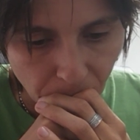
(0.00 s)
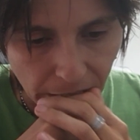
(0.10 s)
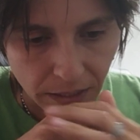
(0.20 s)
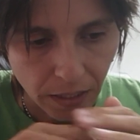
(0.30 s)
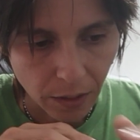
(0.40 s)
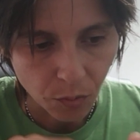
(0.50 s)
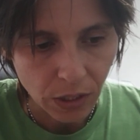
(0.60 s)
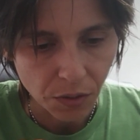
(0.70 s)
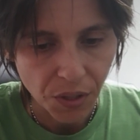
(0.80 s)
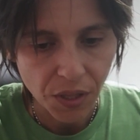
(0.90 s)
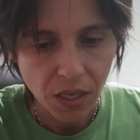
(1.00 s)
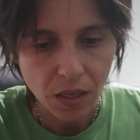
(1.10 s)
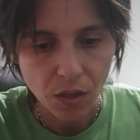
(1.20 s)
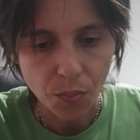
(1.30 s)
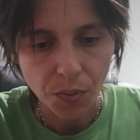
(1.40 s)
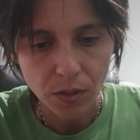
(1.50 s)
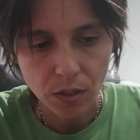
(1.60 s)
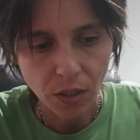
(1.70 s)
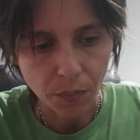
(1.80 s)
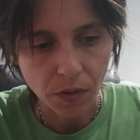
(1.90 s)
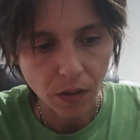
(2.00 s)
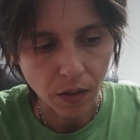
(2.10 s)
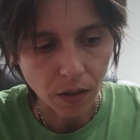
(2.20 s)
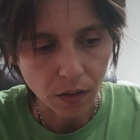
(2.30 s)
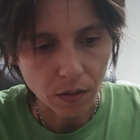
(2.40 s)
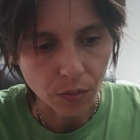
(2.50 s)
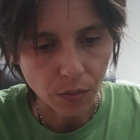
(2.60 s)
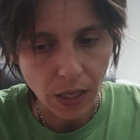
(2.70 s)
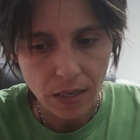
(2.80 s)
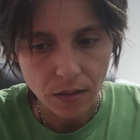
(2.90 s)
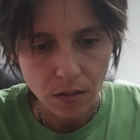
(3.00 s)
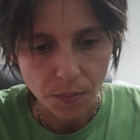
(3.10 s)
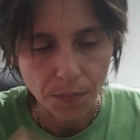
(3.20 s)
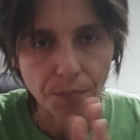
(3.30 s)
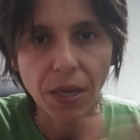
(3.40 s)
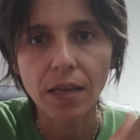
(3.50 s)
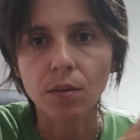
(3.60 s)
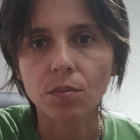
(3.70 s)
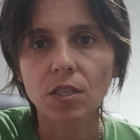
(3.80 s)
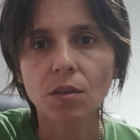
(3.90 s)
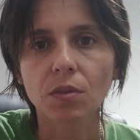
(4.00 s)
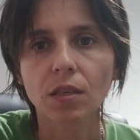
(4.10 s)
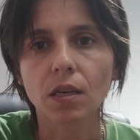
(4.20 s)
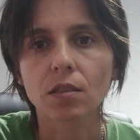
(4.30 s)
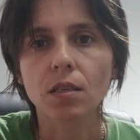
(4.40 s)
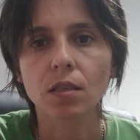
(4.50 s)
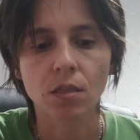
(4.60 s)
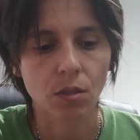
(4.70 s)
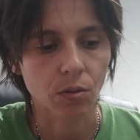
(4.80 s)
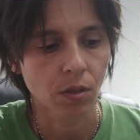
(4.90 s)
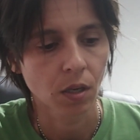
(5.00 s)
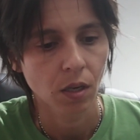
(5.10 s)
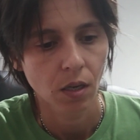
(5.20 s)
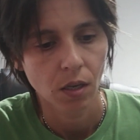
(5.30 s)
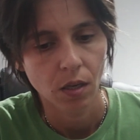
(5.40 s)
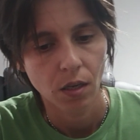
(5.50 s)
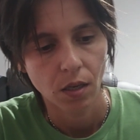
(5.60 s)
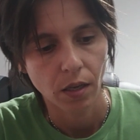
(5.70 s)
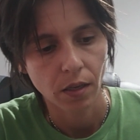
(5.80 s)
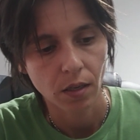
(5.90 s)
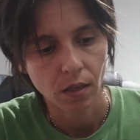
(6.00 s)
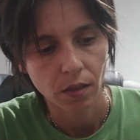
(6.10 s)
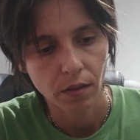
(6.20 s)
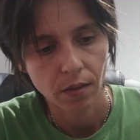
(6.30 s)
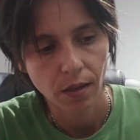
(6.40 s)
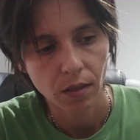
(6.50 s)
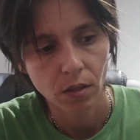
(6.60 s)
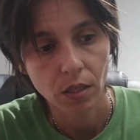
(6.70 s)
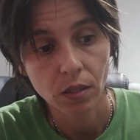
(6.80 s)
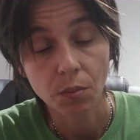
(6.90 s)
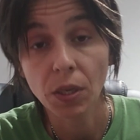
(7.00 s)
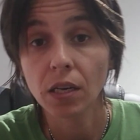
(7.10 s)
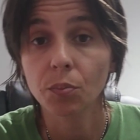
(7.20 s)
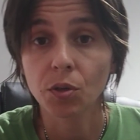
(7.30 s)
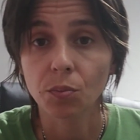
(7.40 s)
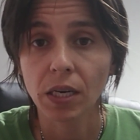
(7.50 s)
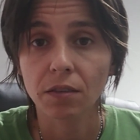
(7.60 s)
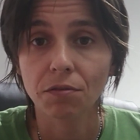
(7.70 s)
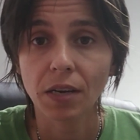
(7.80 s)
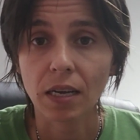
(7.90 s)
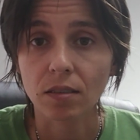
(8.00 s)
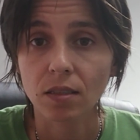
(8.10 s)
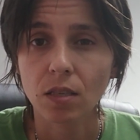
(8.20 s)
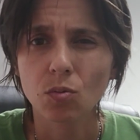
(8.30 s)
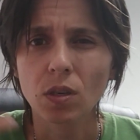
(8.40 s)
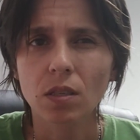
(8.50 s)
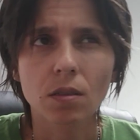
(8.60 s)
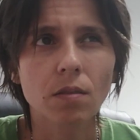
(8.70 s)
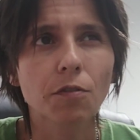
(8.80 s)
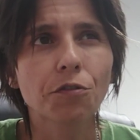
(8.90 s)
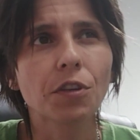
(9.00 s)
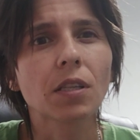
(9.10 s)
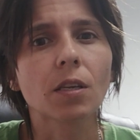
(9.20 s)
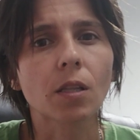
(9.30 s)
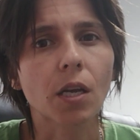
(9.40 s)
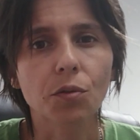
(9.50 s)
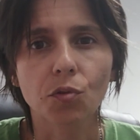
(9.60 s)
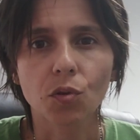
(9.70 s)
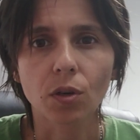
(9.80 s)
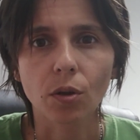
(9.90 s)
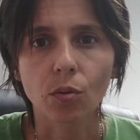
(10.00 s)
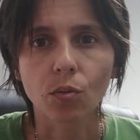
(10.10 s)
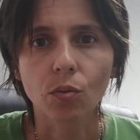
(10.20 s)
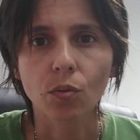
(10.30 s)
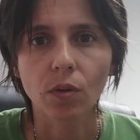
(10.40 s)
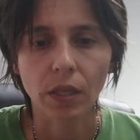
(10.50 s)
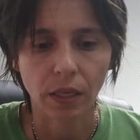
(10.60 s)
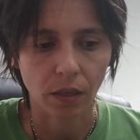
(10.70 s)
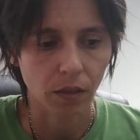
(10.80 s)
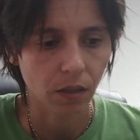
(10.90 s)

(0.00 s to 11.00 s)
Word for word: It's like when you think you put something to rest, bam, something else hits you. And then you need to make up your mind fast. That's what it's feeling like for you. Like